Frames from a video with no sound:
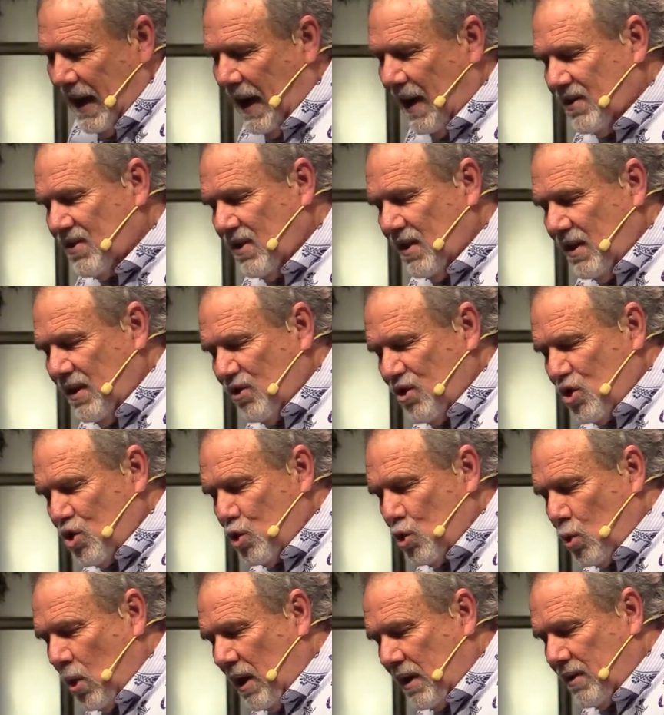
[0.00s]
has an
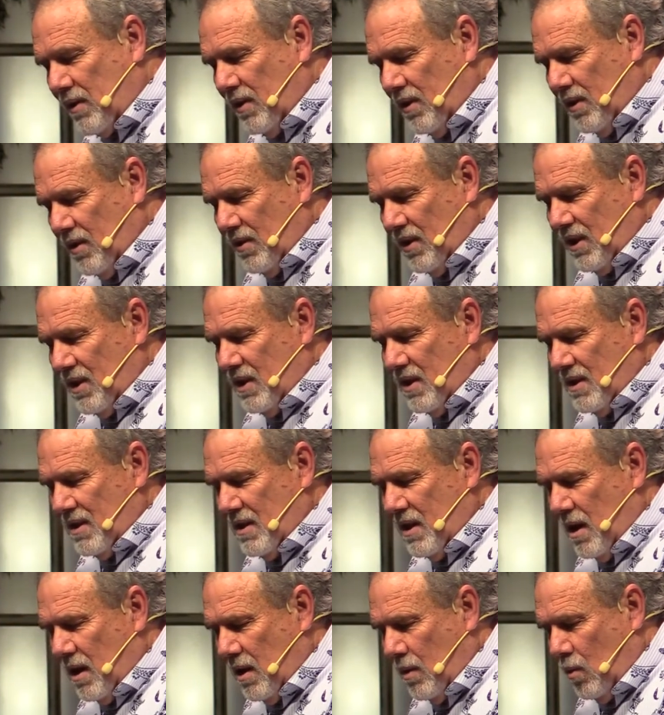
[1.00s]
instructor that does
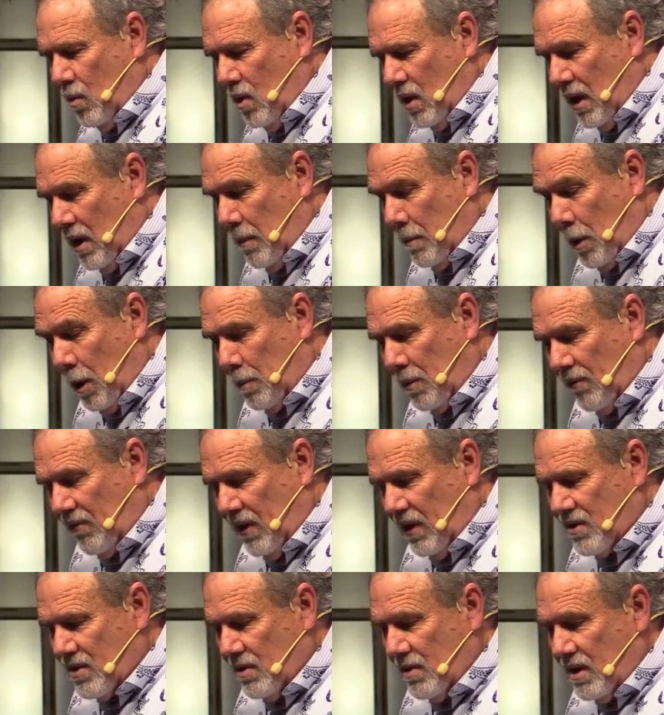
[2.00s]
not, a
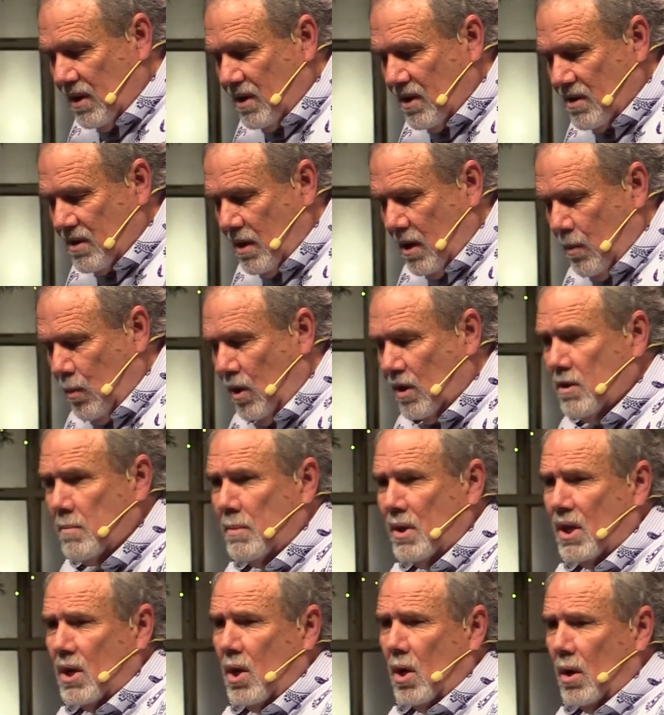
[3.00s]
professor that does not want to
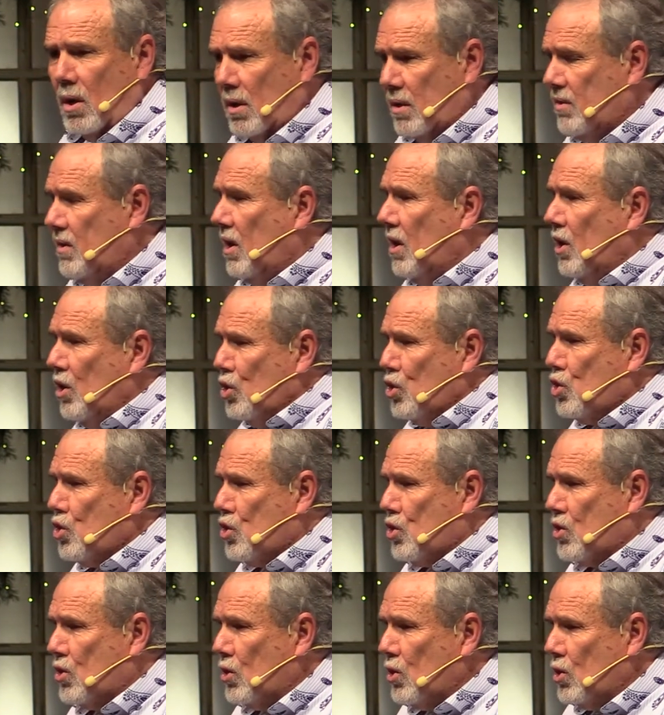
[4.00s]
be called
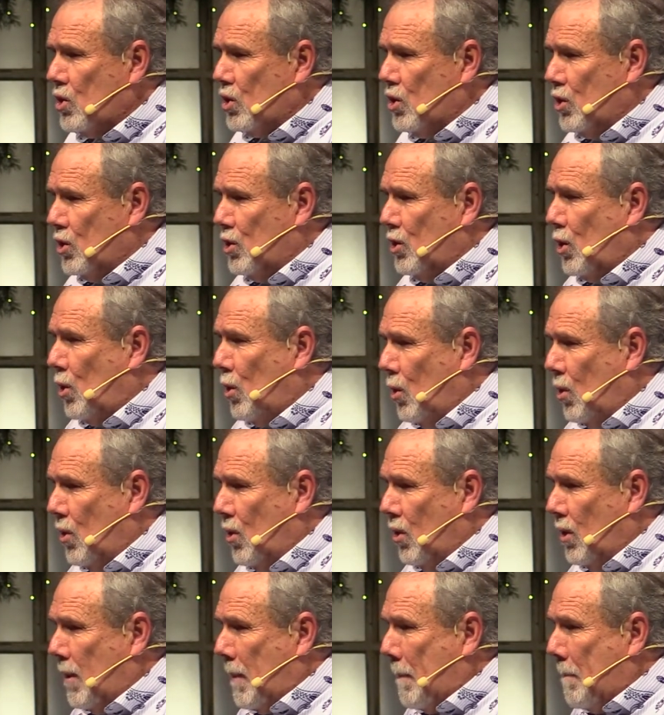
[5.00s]
sir
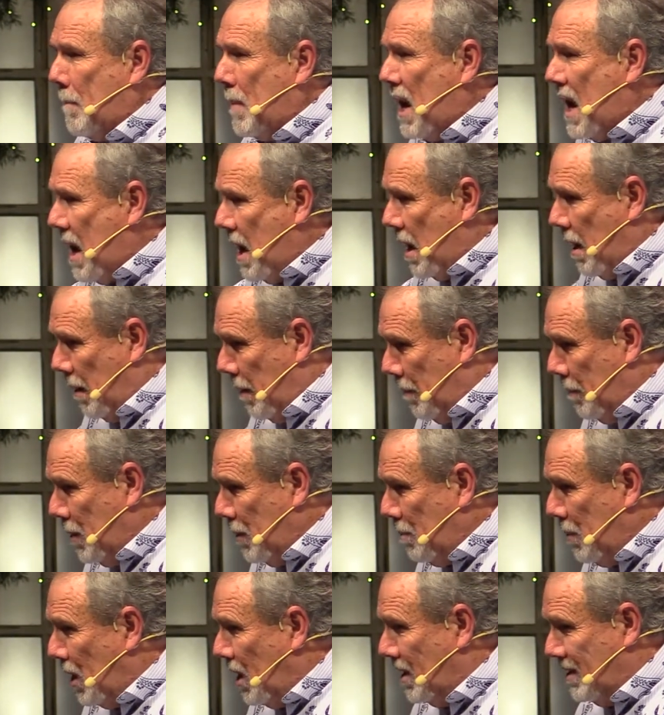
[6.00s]
or ma'am,
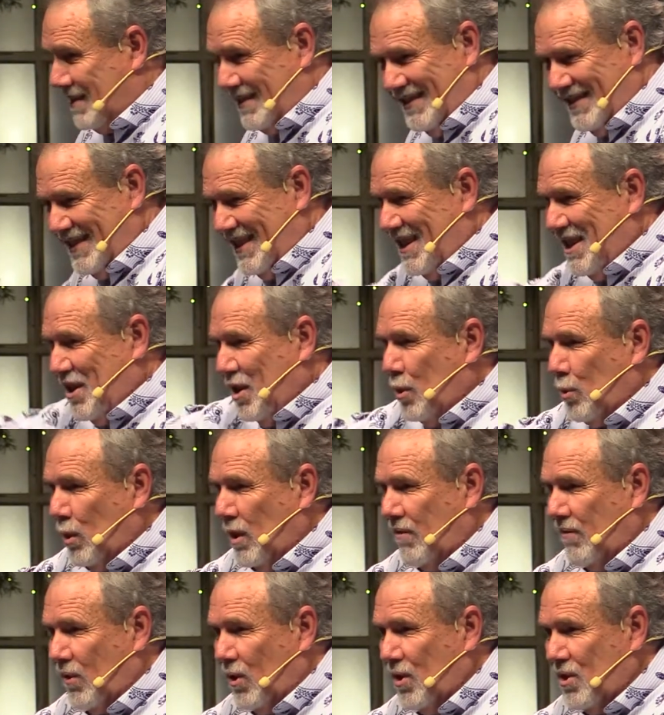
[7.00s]
but
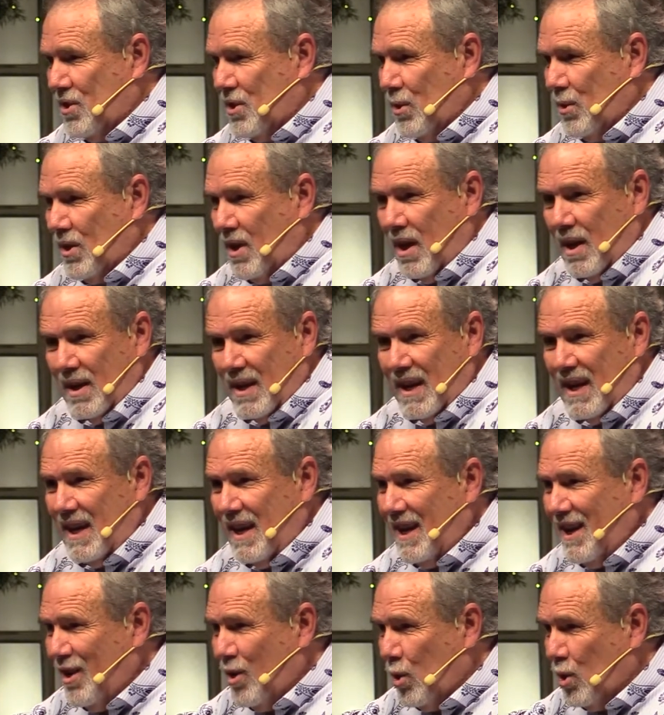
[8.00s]
referred to not
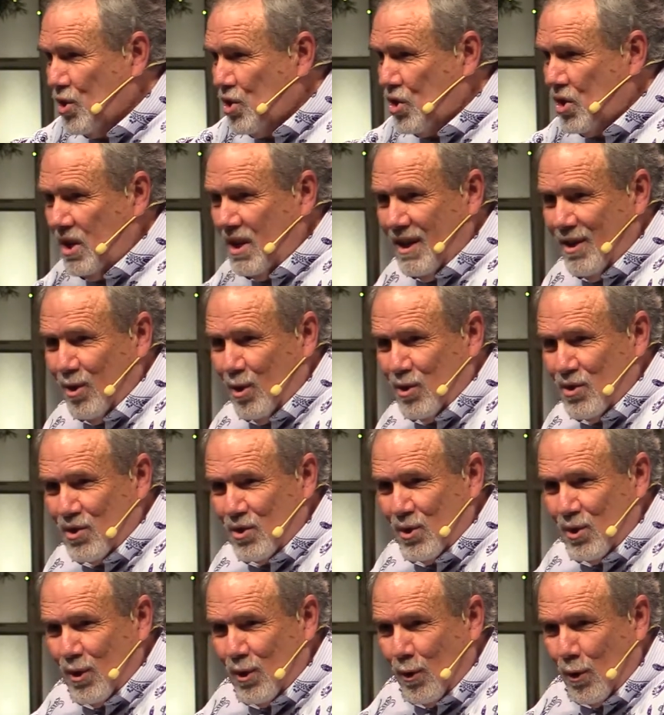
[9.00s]
he or she or
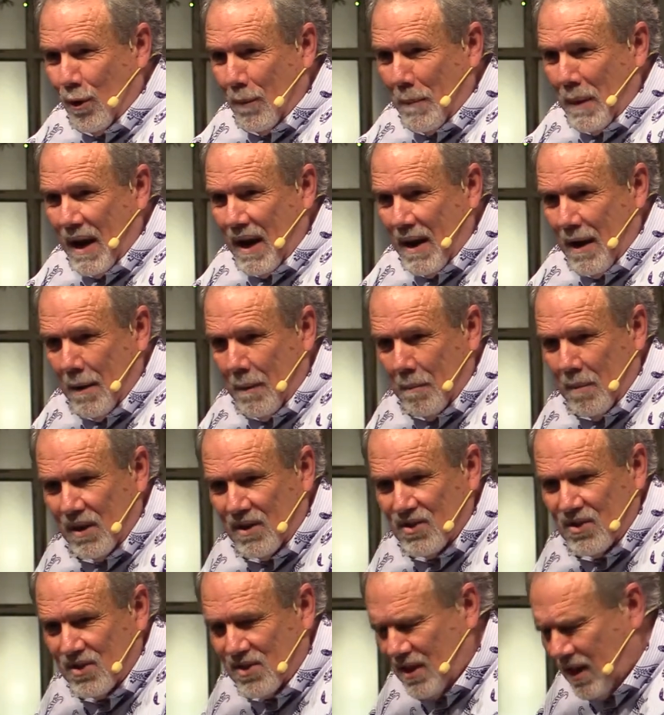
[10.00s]
sir or ma'am, but
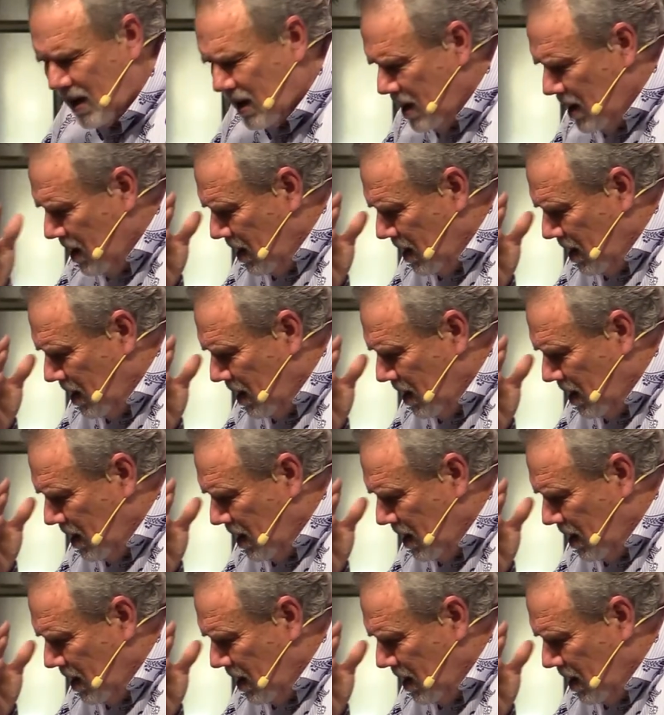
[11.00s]
it's just like,